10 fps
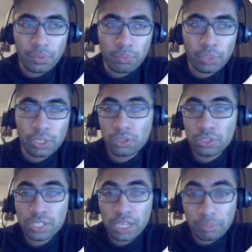We could
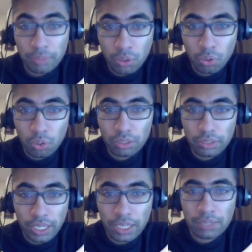set up a call,
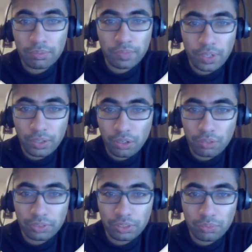and very
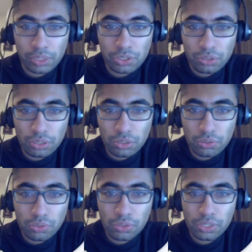often we do
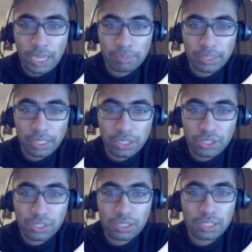use
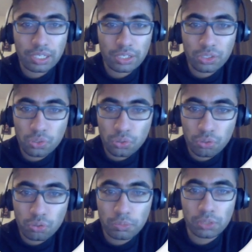applications like
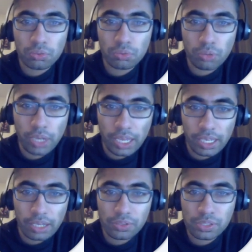Zoom and Google
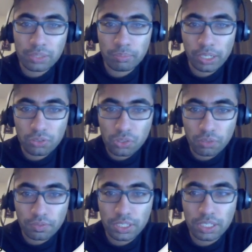Hangouts and
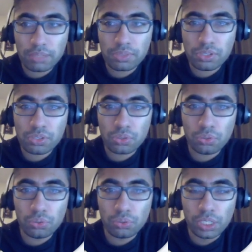Microsoft Teams
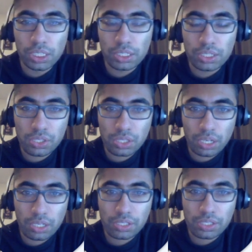to
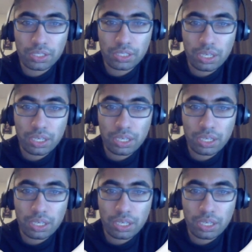discuss